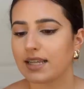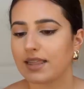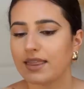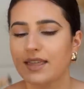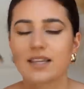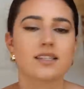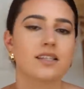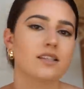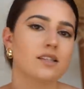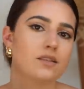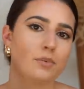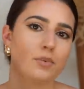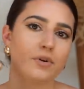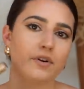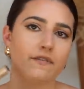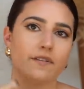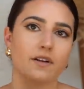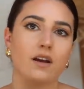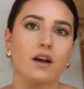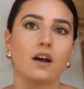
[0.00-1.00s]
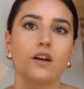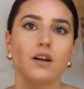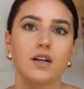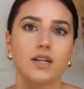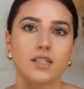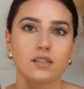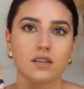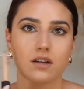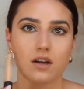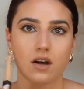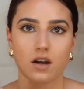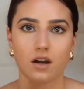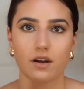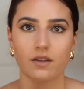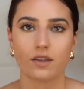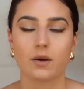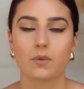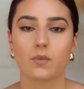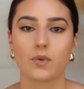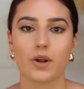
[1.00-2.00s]
this is the perfect color. It's the color
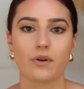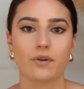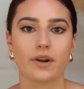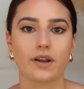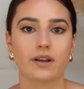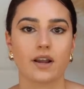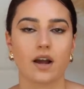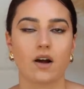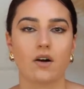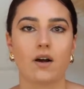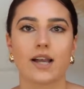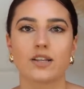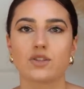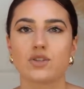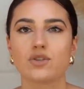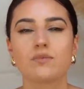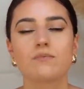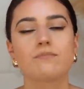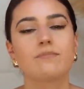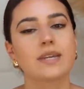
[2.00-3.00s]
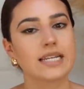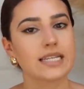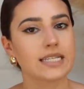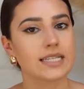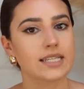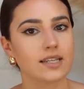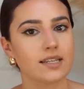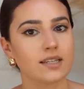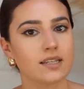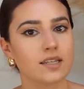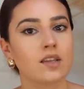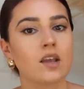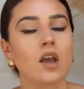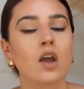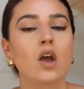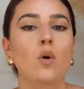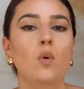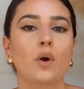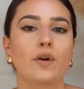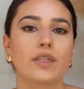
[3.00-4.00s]
that I'm wearing right now. I do mix it
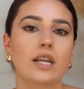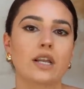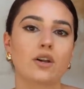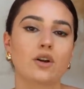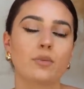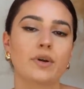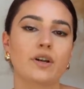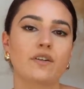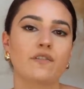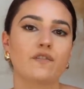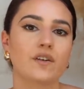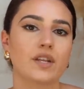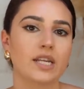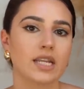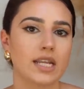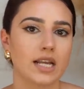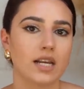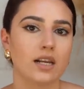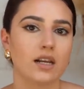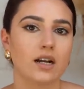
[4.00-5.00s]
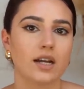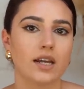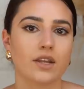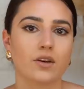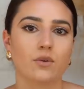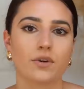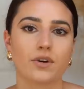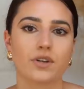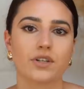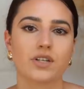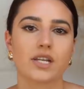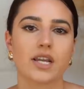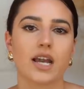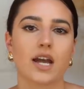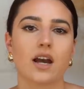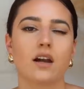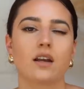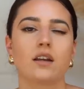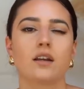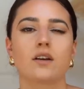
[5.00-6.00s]
with a little bit of vanilla in order to
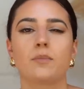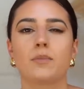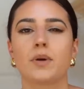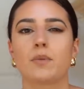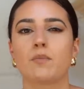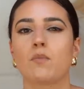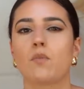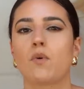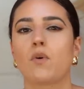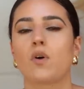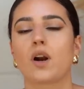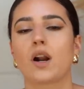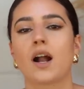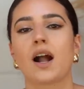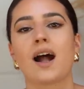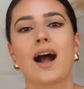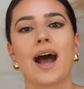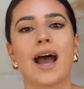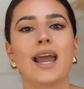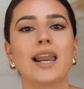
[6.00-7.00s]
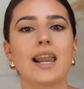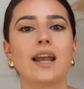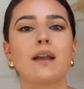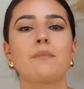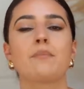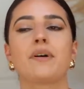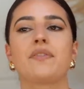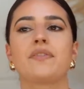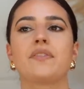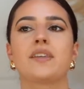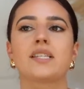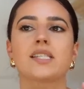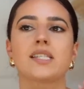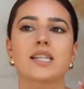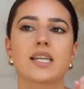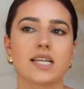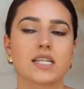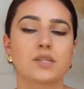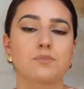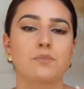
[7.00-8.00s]
get a little bit more highlight, but this
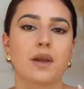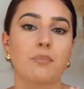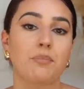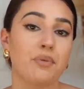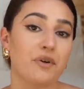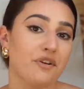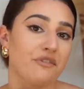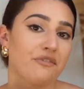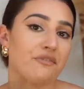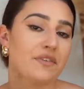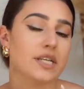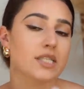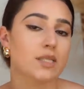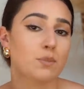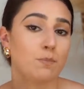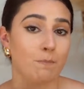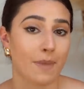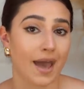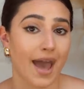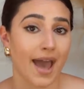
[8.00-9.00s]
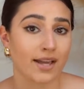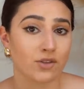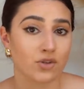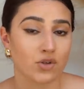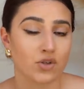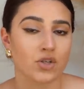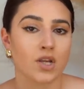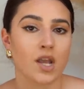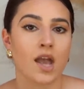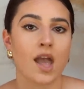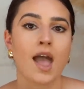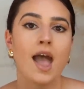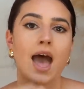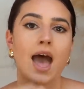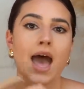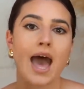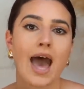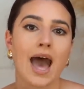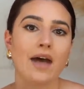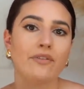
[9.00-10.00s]
is my perfect match
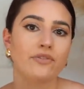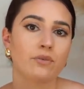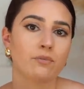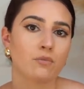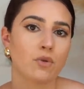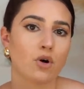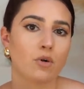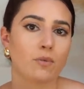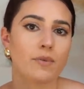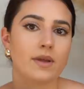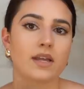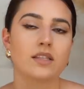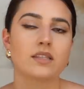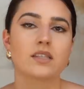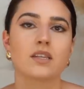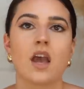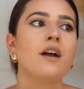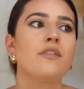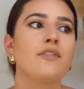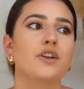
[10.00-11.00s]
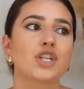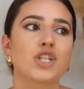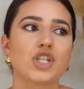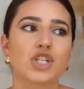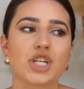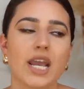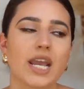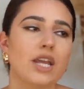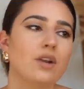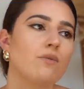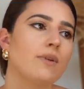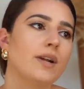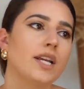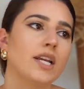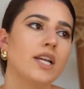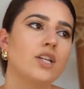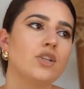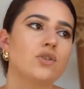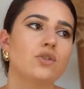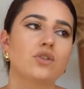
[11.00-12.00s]
at the moment. Their shade
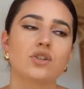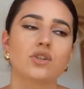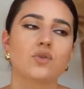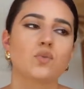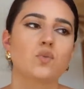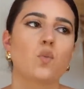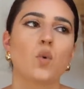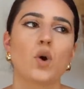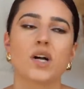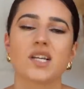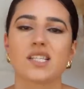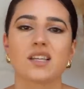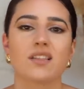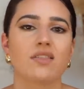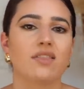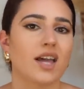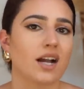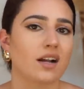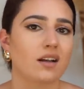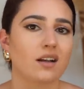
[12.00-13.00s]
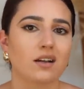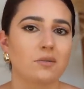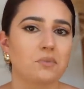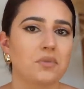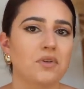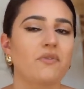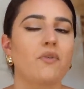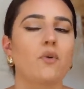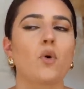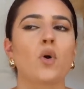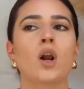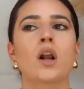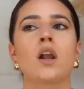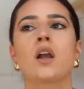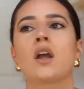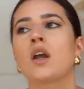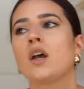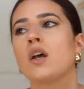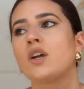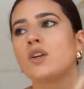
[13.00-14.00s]
range just wasn't that good before,
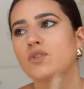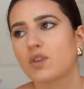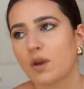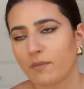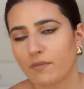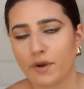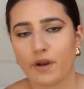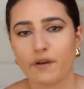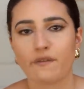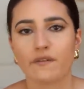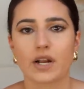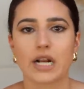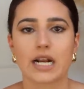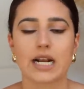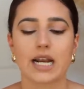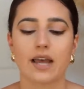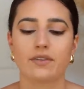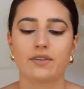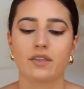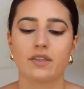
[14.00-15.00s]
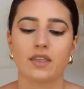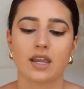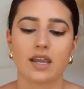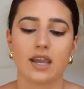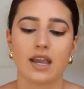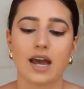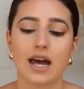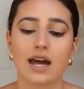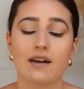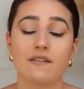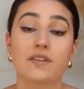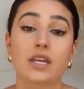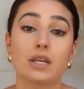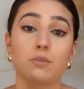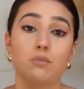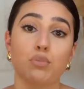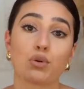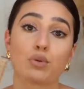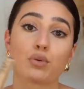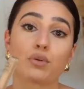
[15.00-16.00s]
so I'm very, very glad that they have
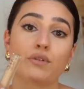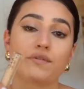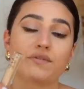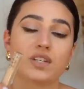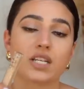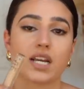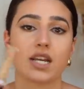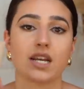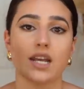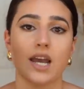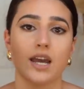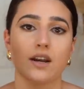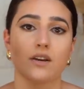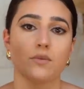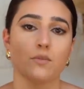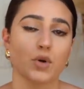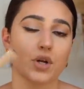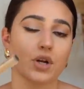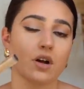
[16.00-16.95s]
improved it and added more